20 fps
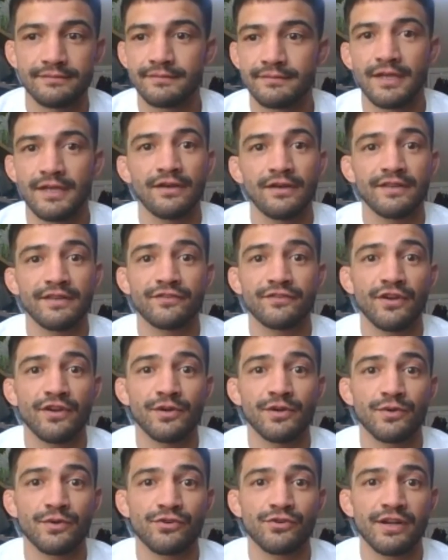I'll give
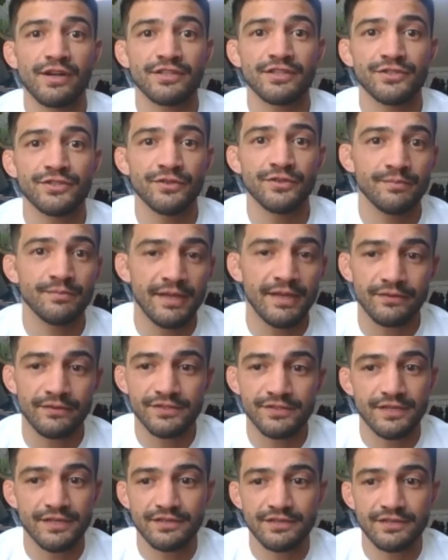credit where credit's due. Michael
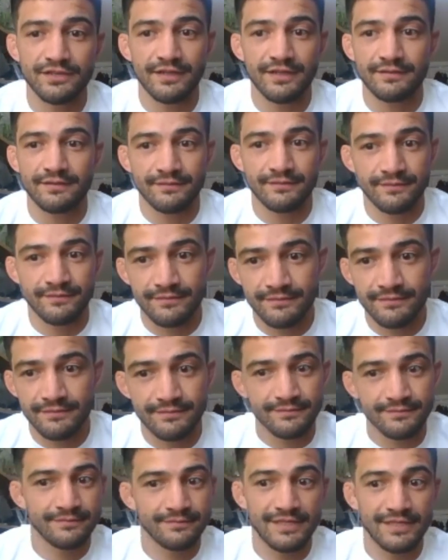Sear is like,
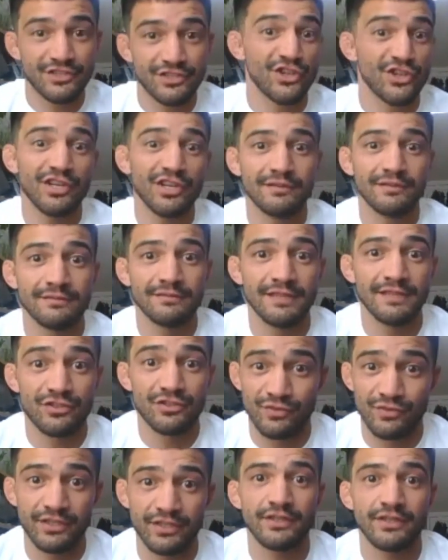he's good. He's
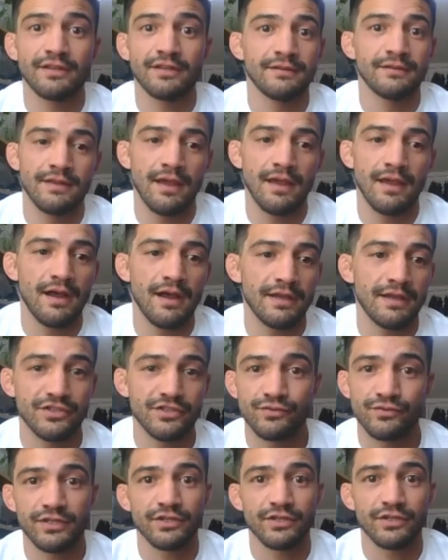really good. He's a
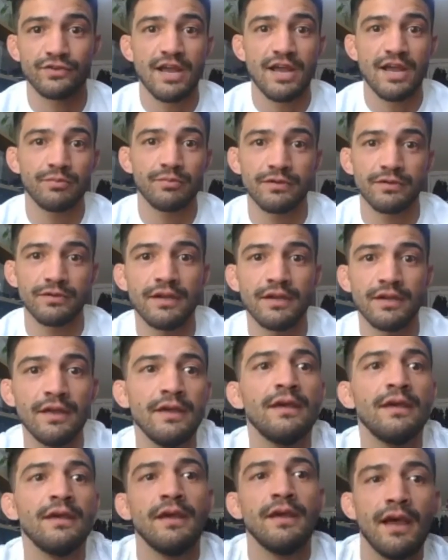really good grappler.
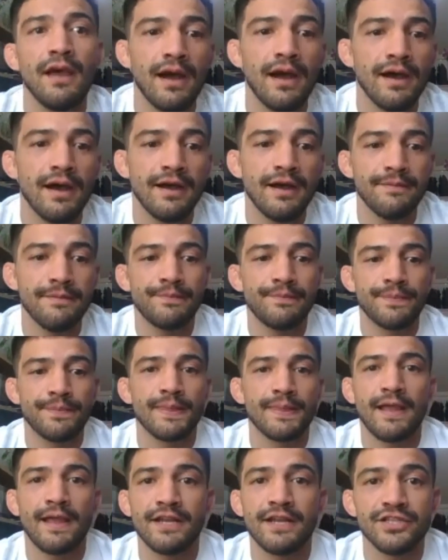
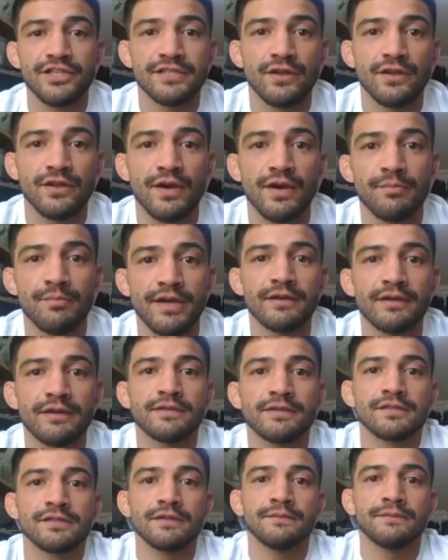I just know I'm better.
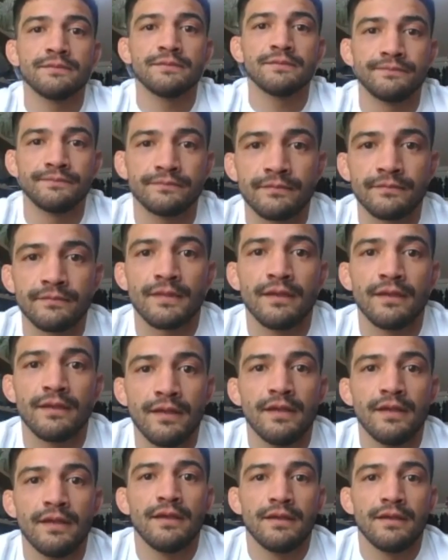So
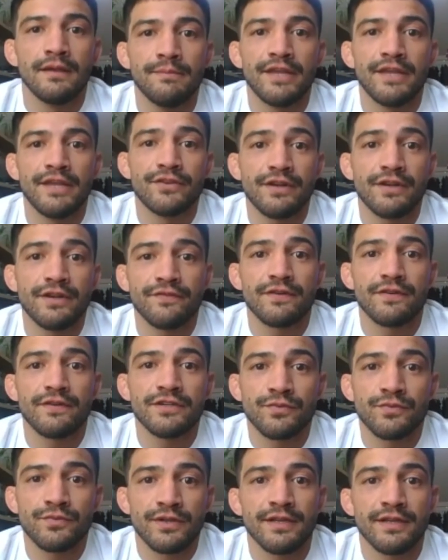May
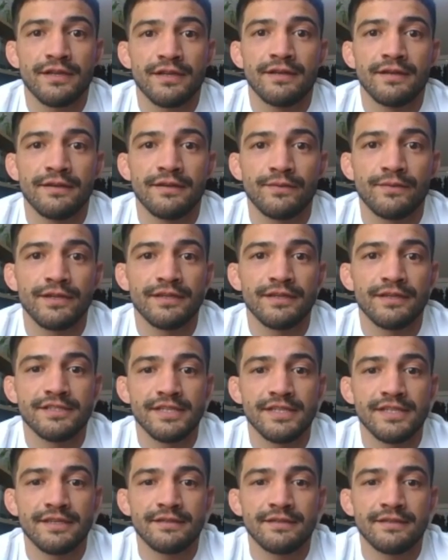31st, we're gonna
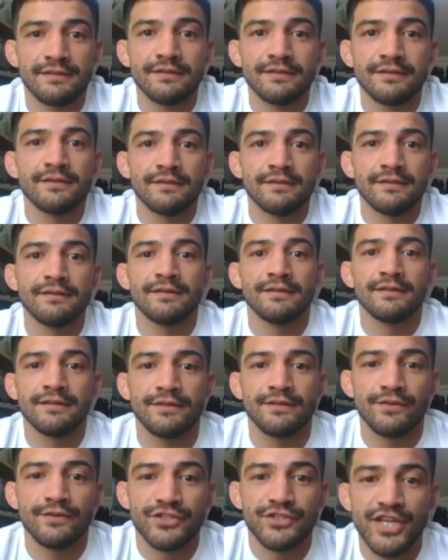see
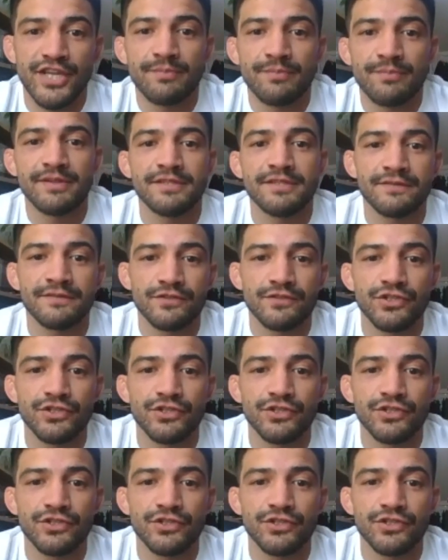who the champ is for